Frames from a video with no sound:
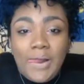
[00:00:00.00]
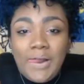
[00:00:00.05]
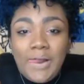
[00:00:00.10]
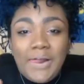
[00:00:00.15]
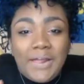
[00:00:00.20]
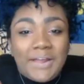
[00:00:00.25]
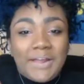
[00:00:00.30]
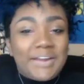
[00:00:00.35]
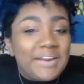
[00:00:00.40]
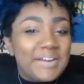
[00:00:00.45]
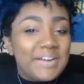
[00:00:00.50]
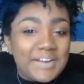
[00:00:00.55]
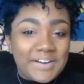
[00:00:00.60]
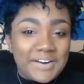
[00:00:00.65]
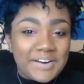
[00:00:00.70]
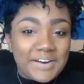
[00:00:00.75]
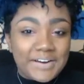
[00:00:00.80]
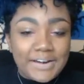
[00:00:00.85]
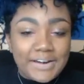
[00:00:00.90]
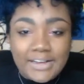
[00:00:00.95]
It didn't
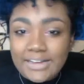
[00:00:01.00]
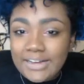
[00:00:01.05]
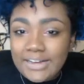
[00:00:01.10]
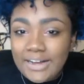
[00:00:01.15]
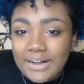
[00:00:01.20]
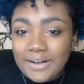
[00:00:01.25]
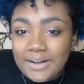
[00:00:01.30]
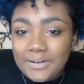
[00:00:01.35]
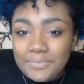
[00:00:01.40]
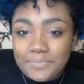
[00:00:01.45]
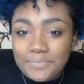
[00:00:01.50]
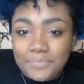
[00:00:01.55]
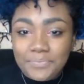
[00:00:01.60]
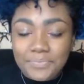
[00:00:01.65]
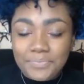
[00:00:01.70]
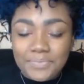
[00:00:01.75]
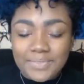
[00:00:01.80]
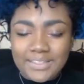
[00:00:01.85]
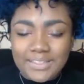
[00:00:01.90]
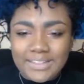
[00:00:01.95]
hurt.
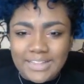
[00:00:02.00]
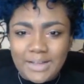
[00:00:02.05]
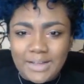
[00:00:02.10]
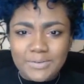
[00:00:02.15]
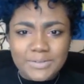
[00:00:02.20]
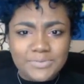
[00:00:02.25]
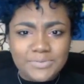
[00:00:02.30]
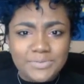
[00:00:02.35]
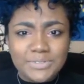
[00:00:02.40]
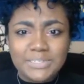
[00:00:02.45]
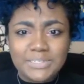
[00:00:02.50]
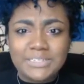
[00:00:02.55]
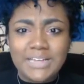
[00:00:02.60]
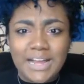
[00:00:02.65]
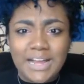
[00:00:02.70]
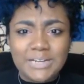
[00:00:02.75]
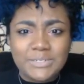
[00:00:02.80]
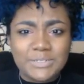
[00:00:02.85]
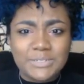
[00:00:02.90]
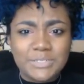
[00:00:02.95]
I was really
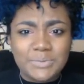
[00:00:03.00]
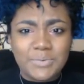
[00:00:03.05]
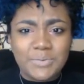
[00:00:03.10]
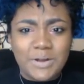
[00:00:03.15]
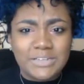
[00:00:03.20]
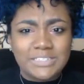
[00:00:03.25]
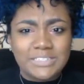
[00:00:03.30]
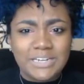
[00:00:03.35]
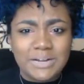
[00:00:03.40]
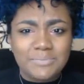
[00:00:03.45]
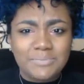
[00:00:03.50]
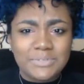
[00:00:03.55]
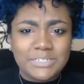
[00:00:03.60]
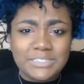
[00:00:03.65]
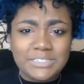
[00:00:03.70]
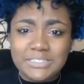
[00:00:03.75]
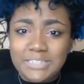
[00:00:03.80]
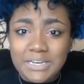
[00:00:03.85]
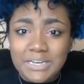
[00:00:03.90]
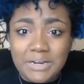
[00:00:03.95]
actually surprised at how much
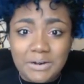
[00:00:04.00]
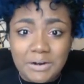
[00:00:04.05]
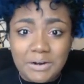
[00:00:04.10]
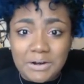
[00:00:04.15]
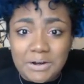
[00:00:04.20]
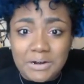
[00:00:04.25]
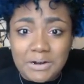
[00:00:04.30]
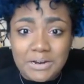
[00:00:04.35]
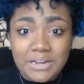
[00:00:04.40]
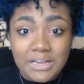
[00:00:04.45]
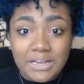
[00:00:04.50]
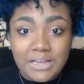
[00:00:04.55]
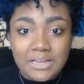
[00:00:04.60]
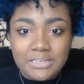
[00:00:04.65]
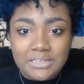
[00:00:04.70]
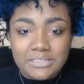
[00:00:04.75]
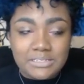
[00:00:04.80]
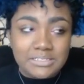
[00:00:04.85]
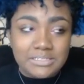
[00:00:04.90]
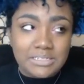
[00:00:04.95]
it didn't hurt.
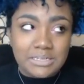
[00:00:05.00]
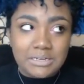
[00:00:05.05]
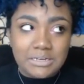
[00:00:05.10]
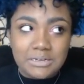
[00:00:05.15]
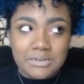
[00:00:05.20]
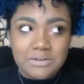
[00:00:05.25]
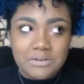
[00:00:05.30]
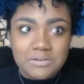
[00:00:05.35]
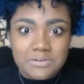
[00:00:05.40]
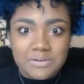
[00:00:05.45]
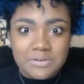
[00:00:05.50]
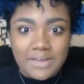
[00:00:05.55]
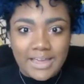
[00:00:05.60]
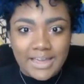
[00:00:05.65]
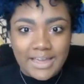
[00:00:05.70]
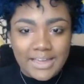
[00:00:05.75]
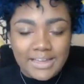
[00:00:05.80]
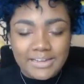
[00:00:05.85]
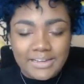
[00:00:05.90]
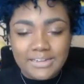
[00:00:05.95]
So I was like,
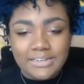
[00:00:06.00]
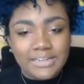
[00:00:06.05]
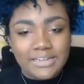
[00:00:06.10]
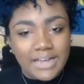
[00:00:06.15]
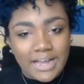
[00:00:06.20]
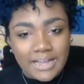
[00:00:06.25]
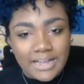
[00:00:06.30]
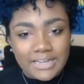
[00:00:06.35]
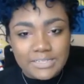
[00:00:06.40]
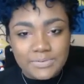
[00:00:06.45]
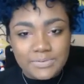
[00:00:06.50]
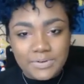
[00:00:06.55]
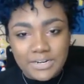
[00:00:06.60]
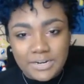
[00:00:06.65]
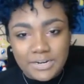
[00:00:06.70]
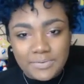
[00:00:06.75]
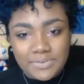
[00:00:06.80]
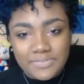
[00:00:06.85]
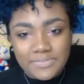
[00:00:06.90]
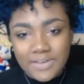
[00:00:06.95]
okay, I guess we're gonna
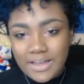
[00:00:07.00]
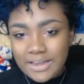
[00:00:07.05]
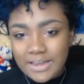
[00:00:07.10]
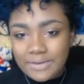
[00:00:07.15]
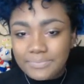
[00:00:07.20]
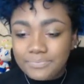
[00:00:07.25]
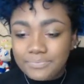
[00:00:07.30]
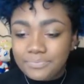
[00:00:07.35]
be fine.